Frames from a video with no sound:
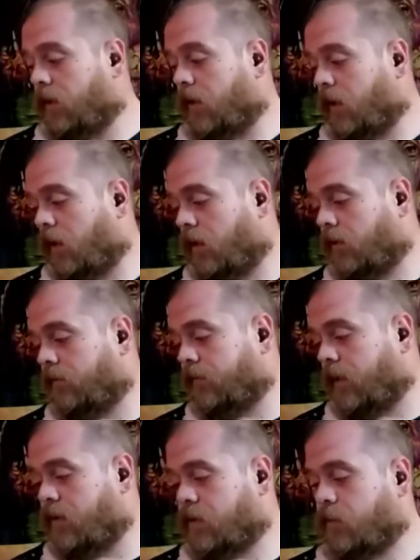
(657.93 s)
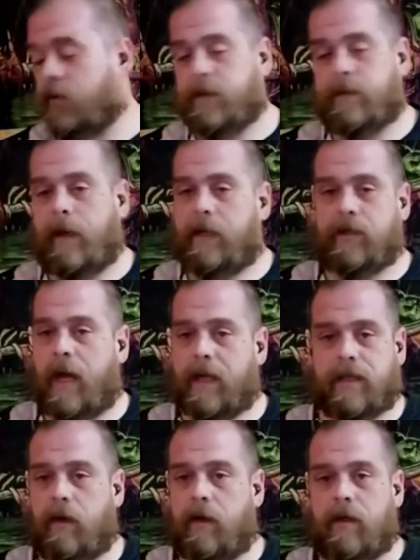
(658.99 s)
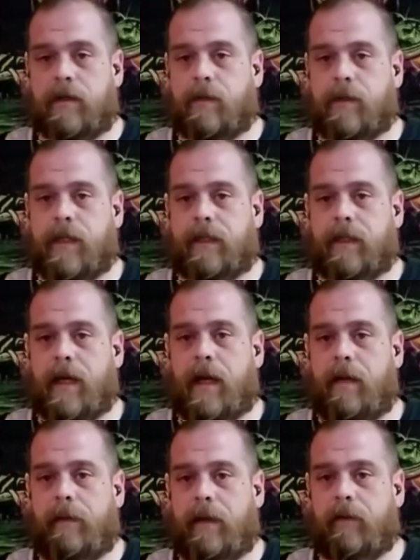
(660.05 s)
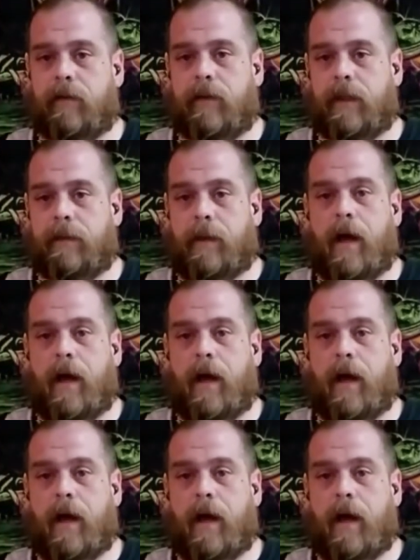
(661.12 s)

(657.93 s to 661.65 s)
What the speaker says: It was produced by Track Stars, which at the time they were really